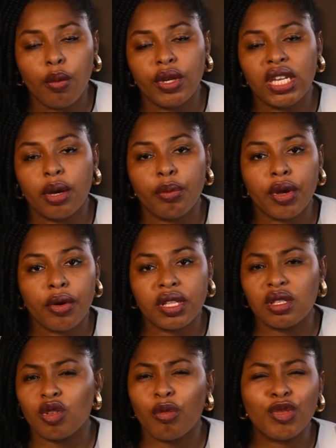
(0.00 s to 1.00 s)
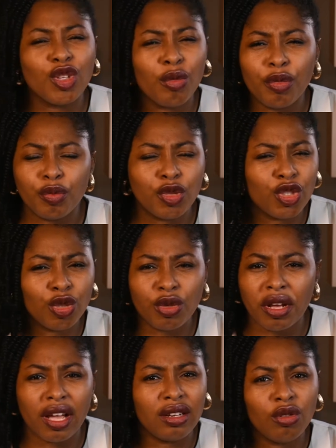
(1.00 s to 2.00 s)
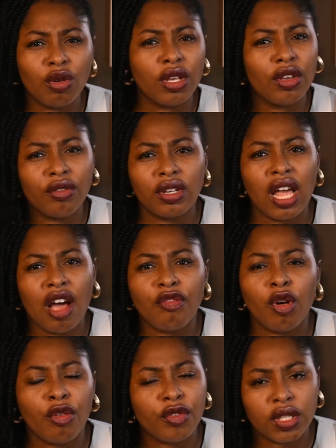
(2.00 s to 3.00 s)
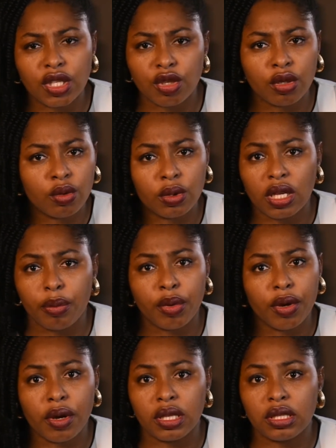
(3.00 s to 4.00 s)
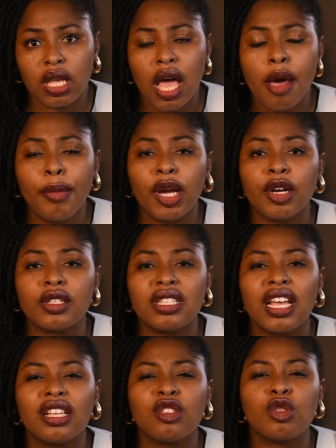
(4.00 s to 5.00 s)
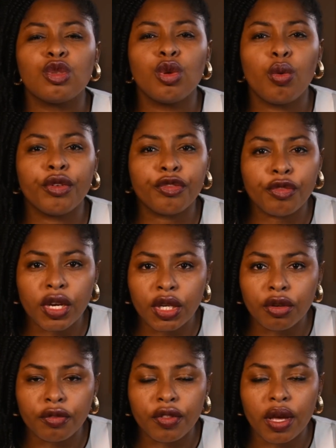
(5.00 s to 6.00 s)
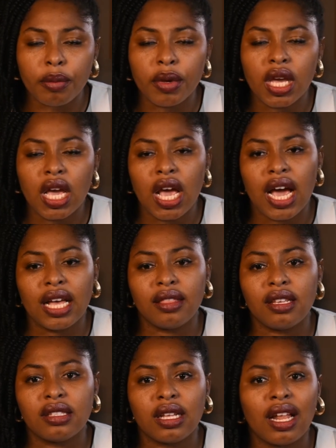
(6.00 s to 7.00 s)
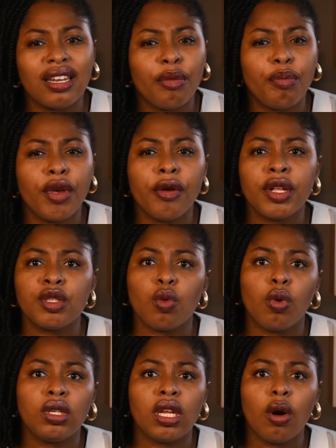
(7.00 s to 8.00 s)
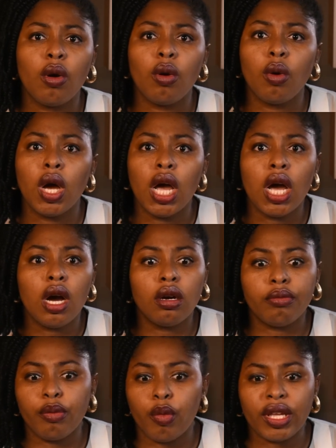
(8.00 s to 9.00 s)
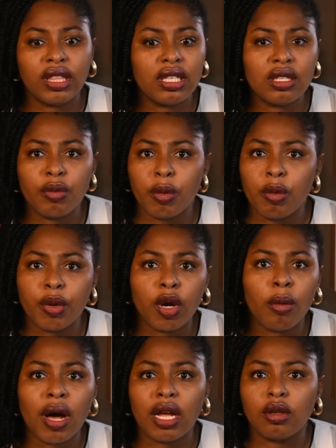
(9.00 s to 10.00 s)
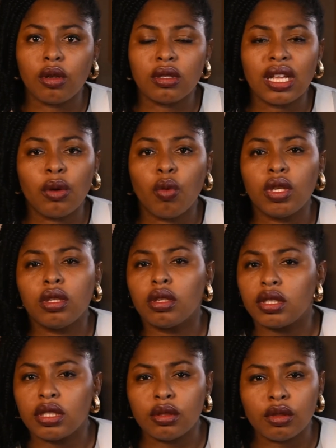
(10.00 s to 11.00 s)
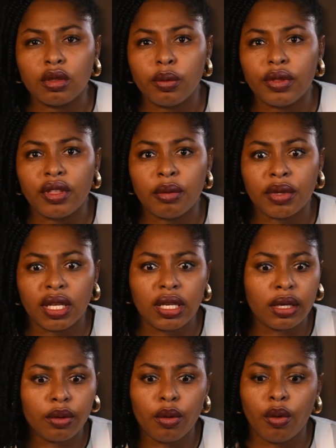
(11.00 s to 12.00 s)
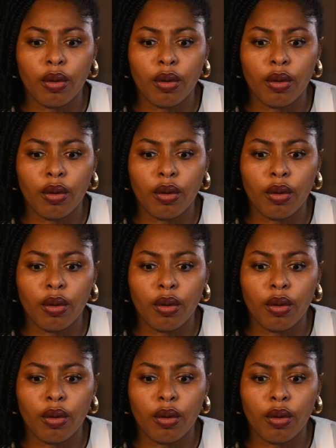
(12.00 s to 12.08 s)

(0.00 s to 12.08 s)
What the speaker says: with their parents. Some children cannot even have conversations with their parents because they are so afraid of them and things like that. And then parents wonder, when these people become adults and want nothing to do with them, they're like,